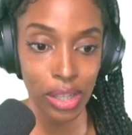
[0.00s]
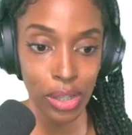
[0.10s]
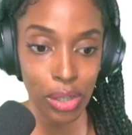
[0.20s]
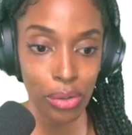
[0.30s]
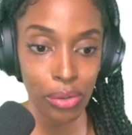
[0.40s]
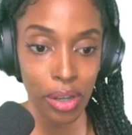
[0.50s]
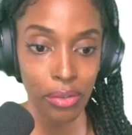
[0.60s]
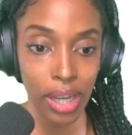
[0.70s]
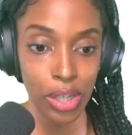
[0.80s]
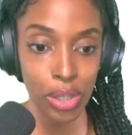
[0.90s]
So if
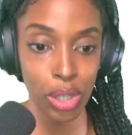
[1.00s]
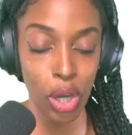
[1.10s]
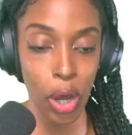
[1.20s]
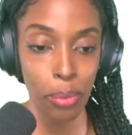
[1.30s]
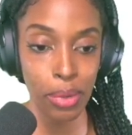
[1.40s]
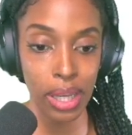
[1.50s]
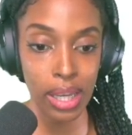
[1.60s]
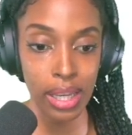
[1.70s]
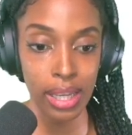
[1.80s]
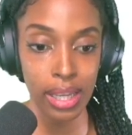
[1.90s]
I just copy,